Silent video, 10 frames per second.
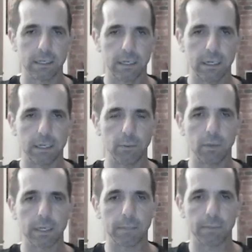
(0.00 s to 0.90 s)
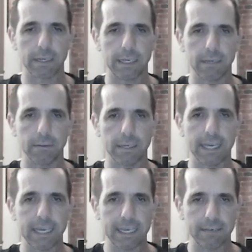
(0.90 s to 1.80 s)
I know white could play king
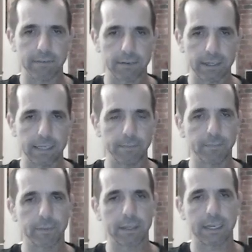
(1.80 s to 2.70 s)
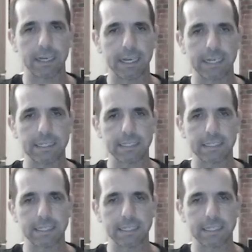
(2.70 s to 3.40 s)
e3 and